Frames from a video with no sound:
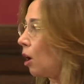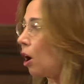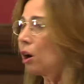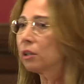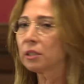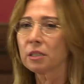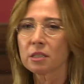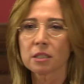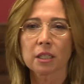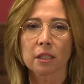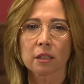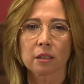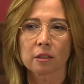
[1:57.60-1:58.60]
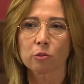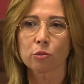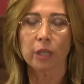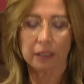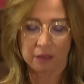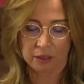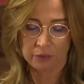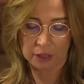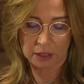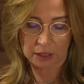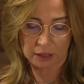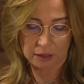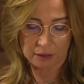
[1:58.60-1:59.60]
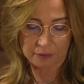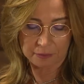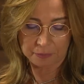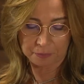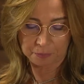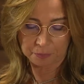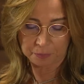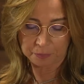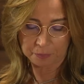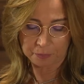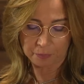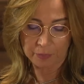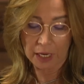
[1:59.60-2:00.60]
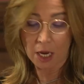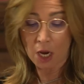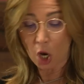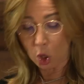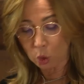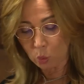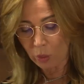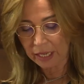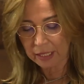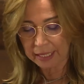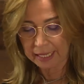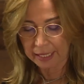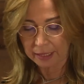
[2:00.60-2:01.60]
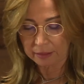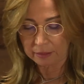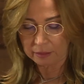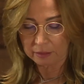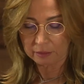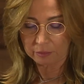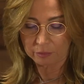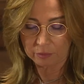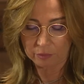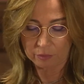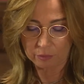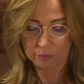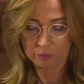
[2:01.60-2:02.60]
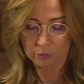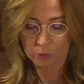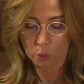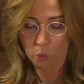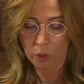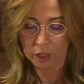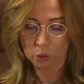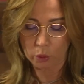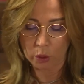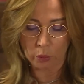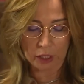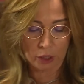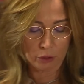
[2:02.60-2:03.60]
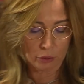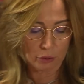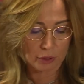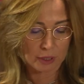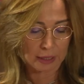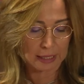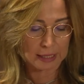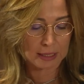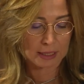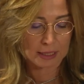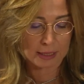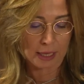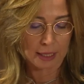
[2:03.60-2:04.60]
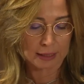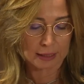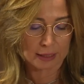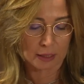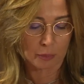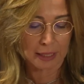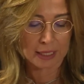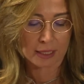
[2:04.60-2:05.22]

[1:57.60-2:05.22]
artistic creativity? On one hand, what will we lose as society by